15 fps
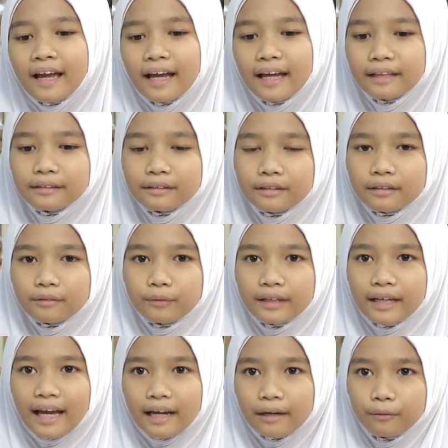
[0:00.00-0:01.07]
And
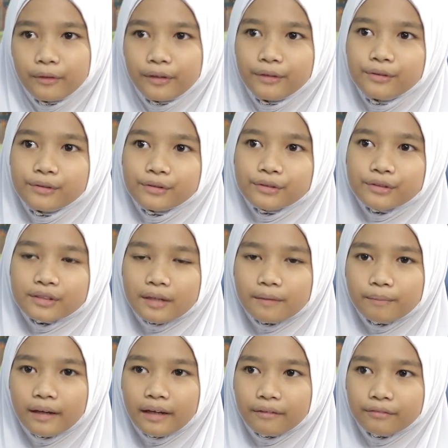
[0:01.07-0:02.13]
we do
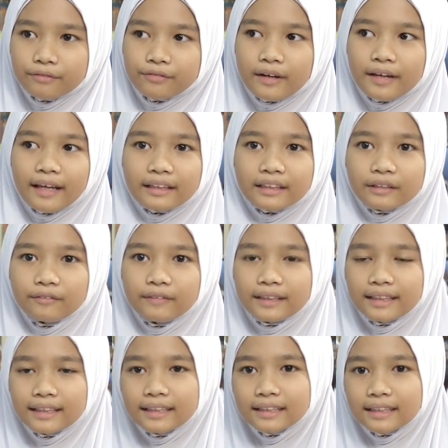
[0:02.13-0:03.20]
some fun
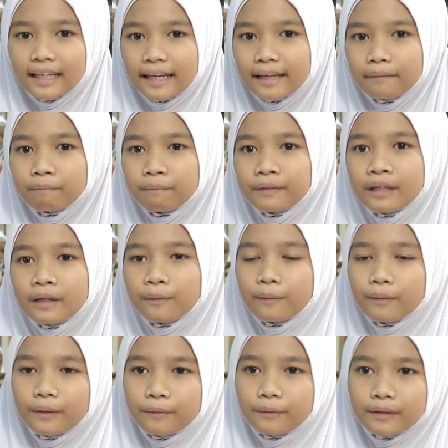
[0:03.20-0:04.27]
activities, like
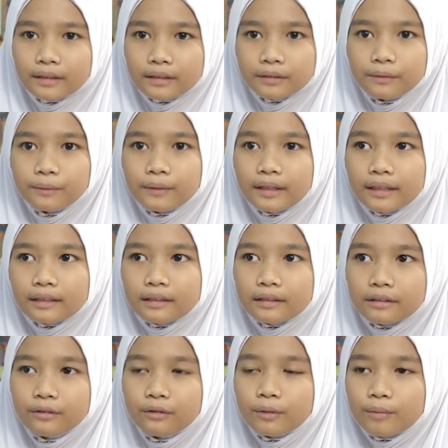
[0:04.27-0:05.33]
we were doing
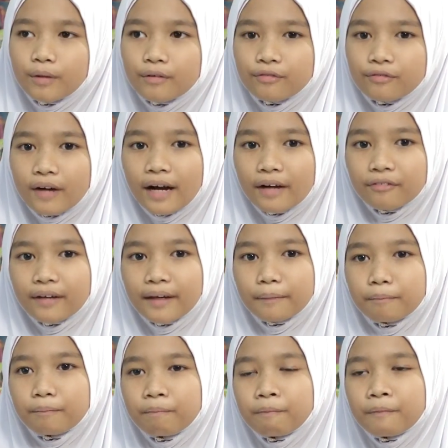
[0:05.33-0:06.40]
a group of five
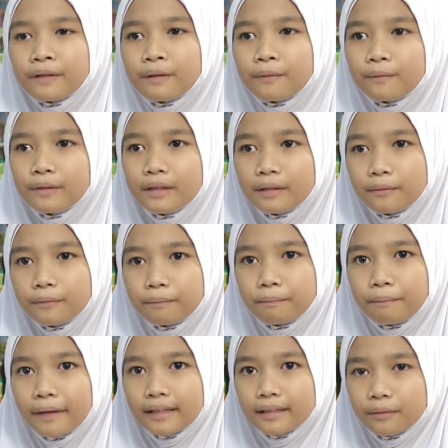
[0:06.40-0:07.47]
and we
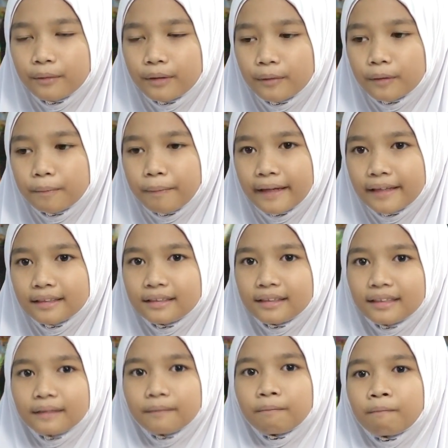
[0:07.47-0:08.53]
were
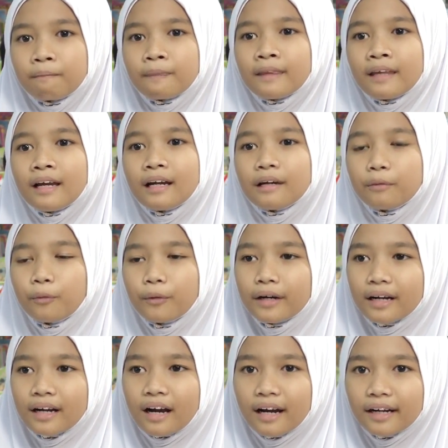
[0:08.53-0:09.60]
pasting
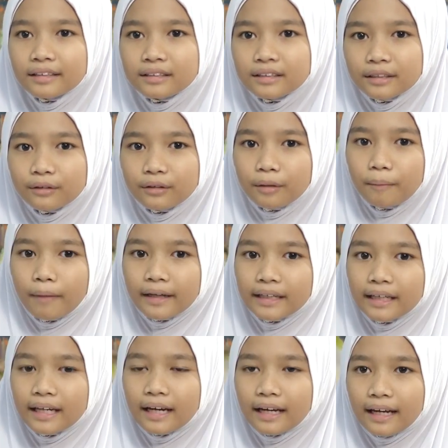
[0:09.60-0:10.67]
word cards into a
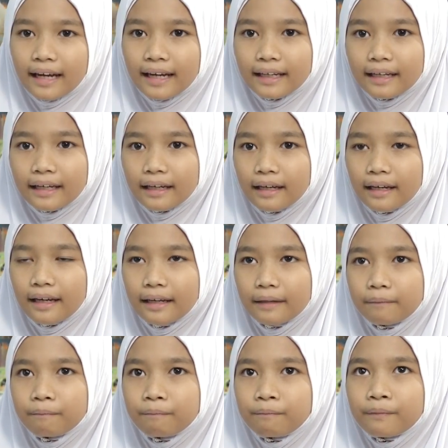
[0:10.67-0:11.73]
money locket and